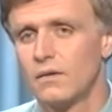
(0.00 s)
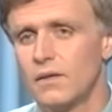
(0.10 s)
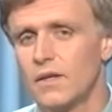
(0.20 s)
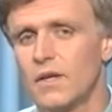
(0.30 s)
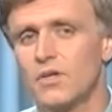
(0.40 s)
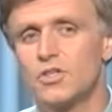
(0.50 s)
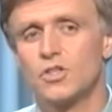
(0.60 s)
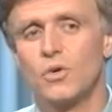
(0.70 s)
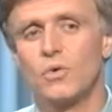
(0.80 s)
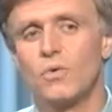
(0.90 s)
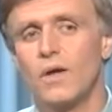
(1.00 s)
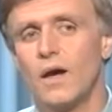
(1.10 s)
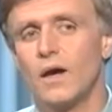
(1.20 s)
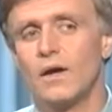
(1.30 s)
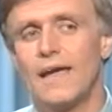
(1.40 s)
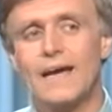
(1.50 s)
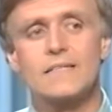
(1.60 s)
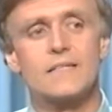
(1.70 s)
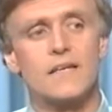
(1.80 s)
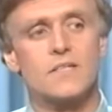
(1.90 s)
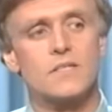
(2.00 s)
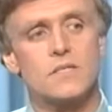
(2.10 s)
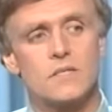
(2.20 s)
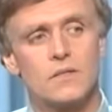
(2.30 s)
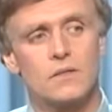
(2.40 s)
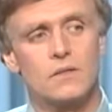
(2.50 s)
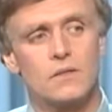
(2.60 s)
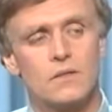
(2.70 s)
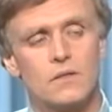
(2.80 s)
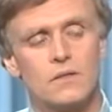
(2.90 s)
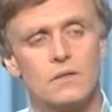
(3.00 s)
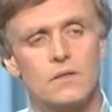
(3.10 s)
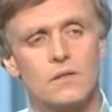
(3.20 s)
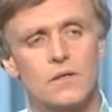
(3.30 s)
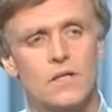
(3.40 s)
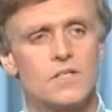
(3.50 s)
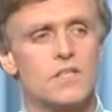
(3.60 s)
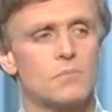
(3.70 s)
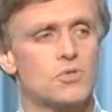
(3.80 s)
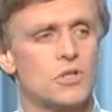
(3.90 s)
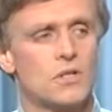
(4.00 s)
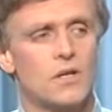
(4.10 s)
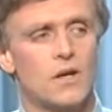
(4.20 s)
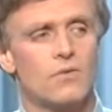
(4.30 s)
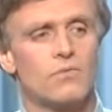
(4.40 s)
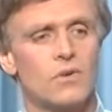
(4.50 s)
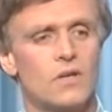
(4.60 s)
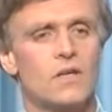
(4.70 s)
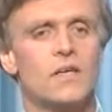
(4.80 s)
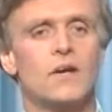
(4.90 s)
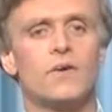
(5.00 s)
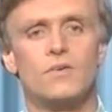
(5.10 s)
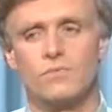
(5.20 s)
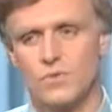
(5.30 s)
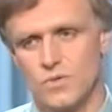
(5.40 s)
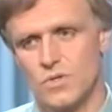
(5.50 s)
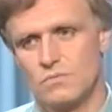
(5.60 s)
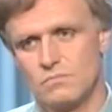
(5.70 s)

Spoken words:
it can show excess consumption of dairy food.